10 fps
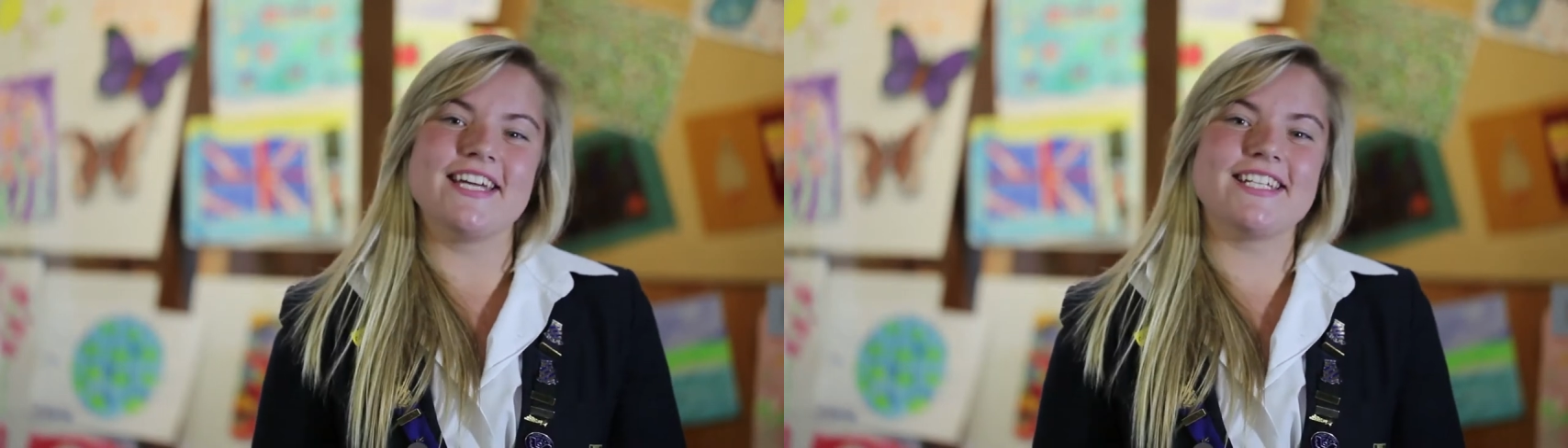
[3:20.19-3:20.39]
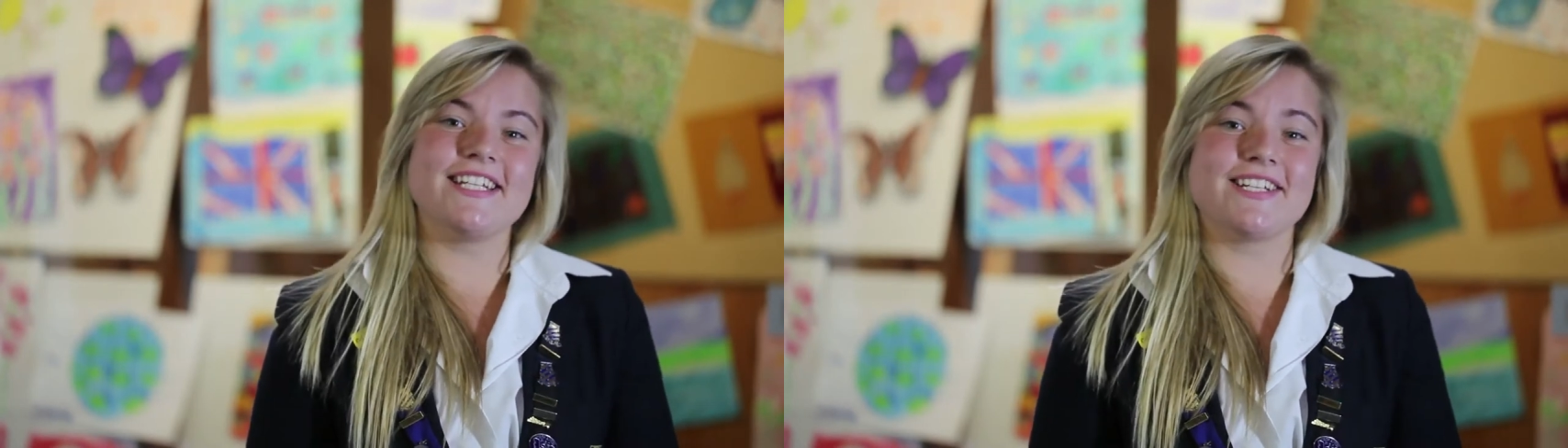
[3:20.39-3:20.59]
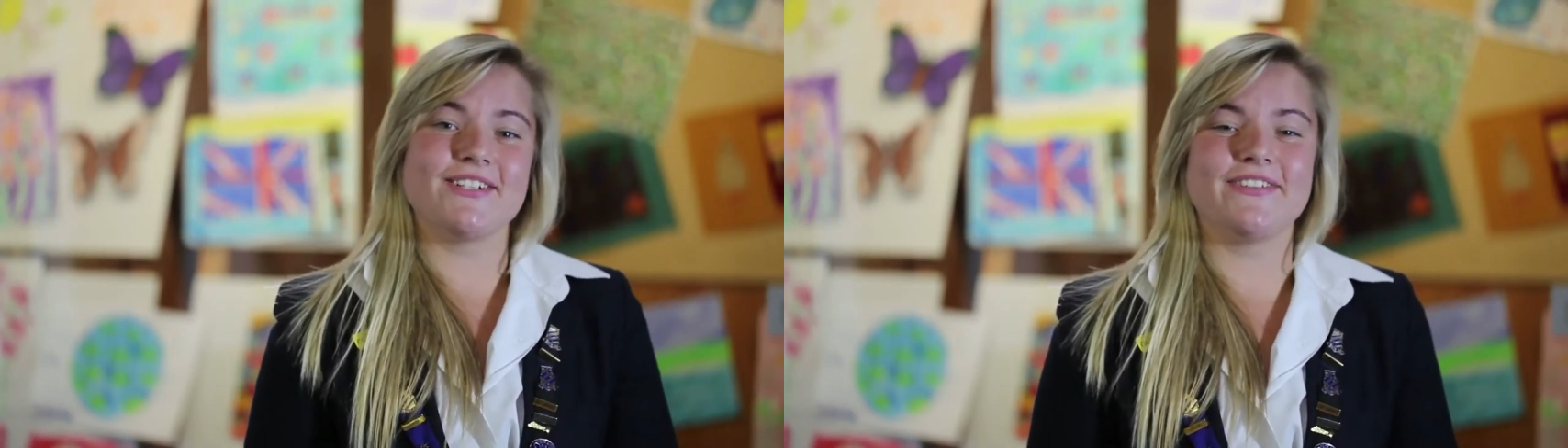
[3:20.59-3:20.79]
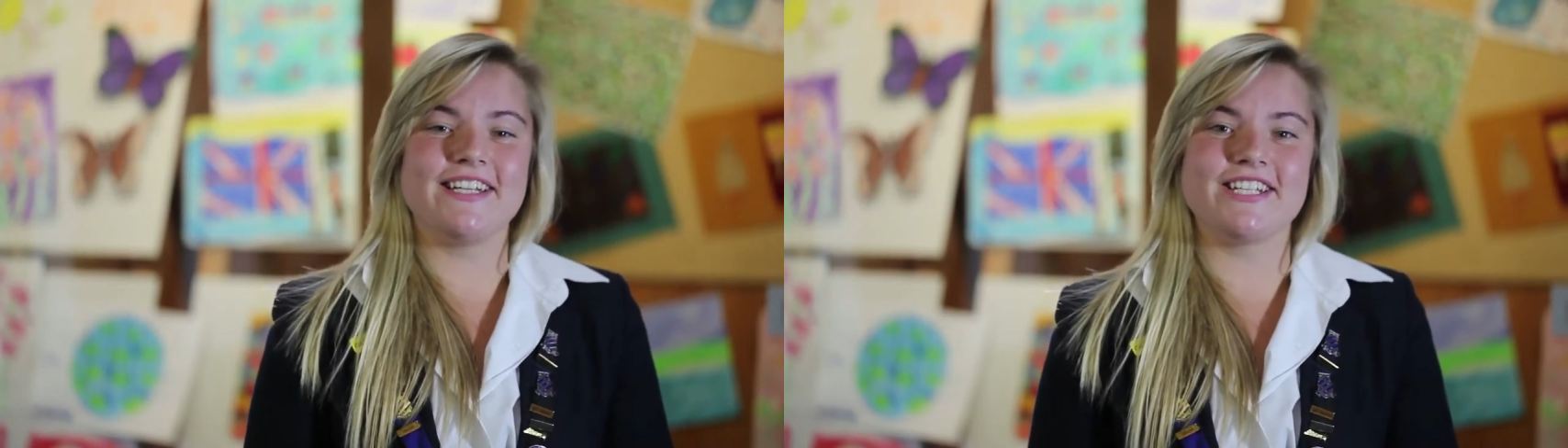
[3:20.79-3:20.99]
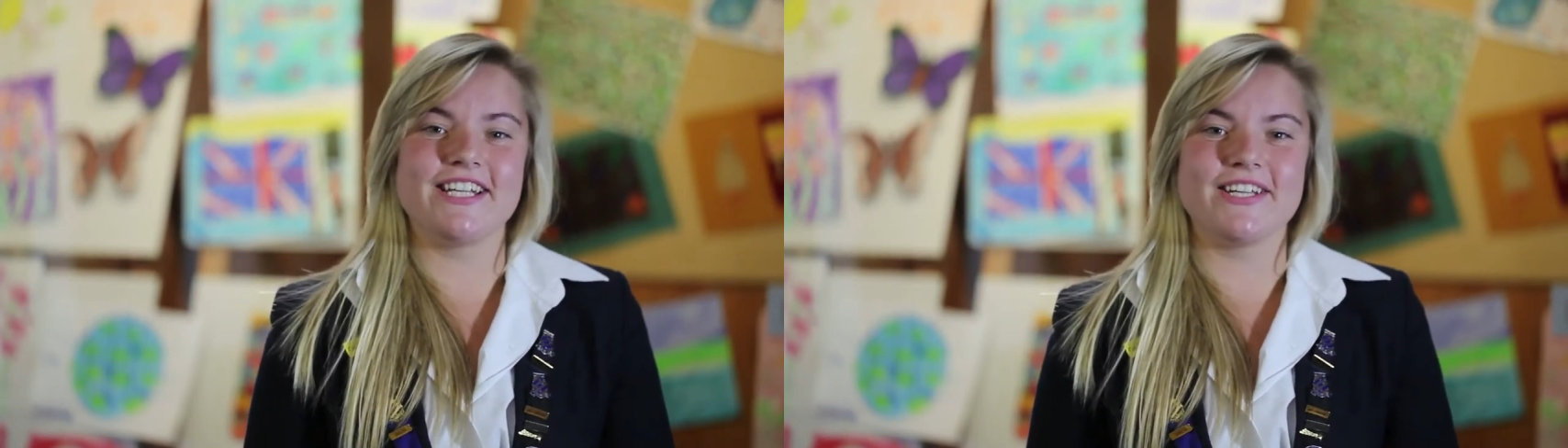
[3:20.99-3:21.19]
international
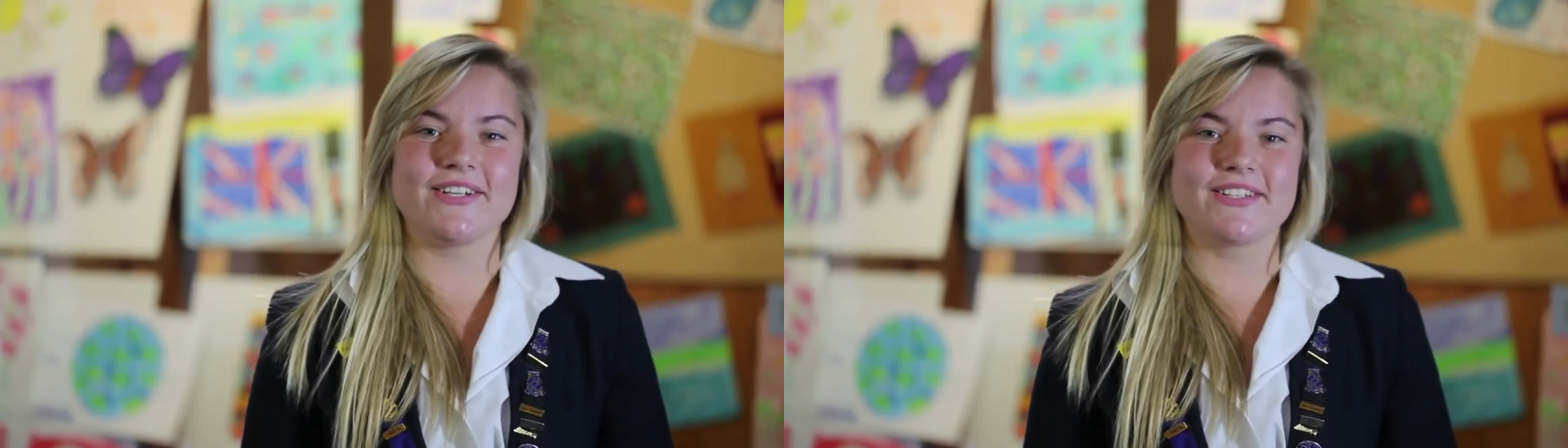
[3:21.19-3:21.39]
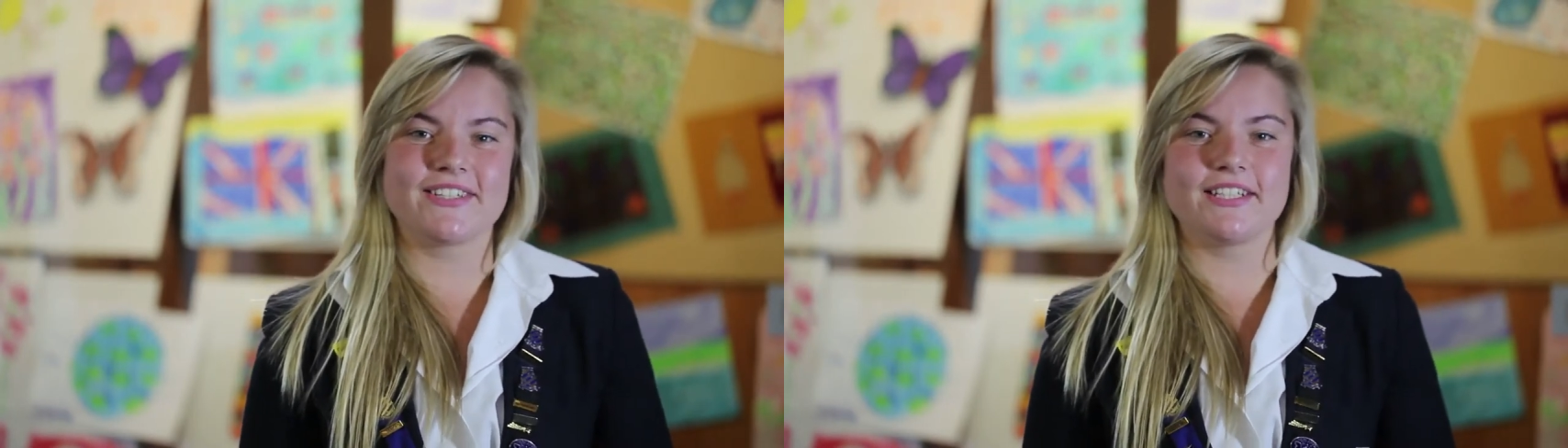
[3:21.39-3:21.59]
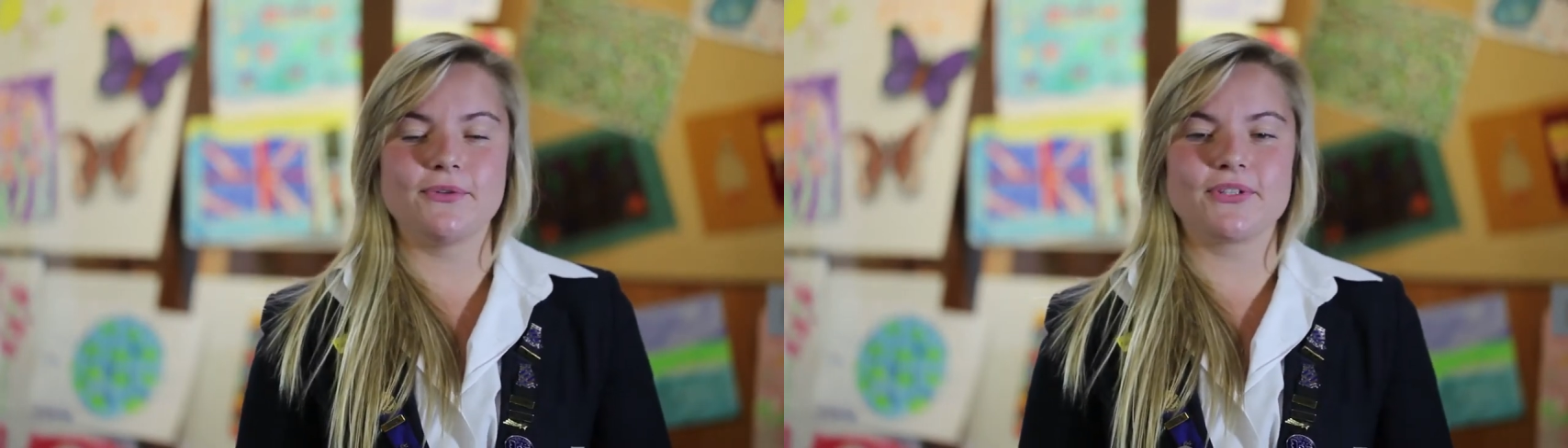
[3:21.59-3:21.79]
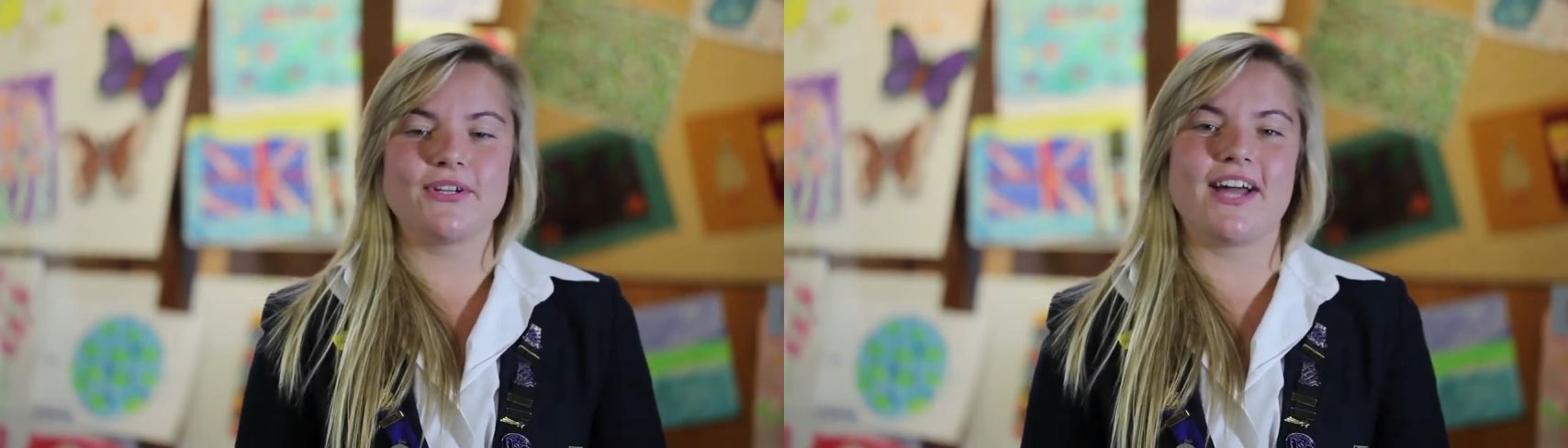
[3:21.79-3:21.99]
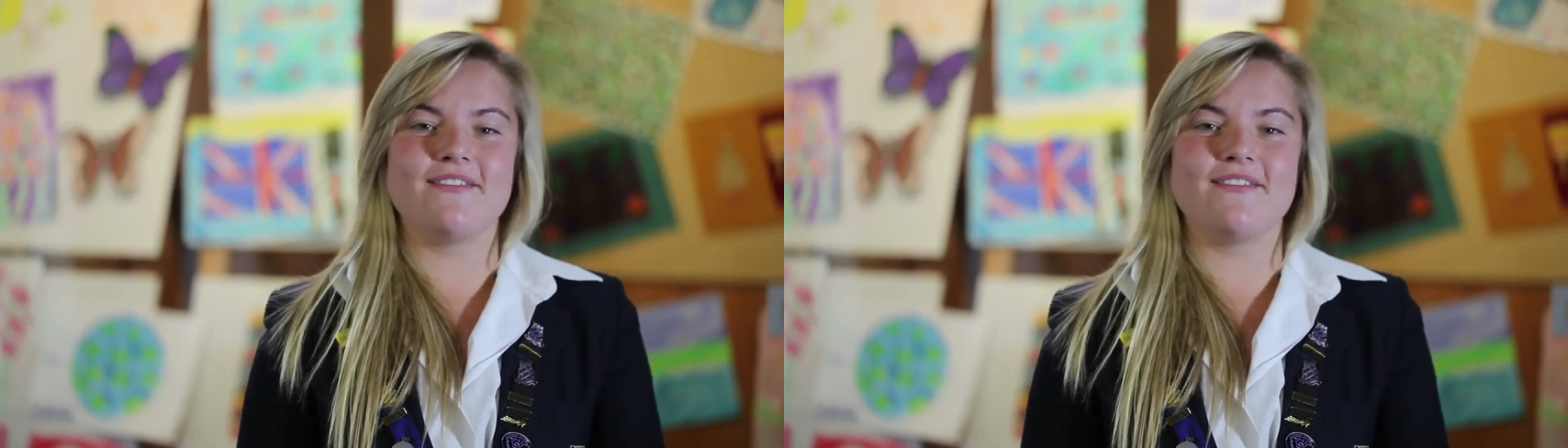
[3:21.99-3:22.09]
Fijian girls also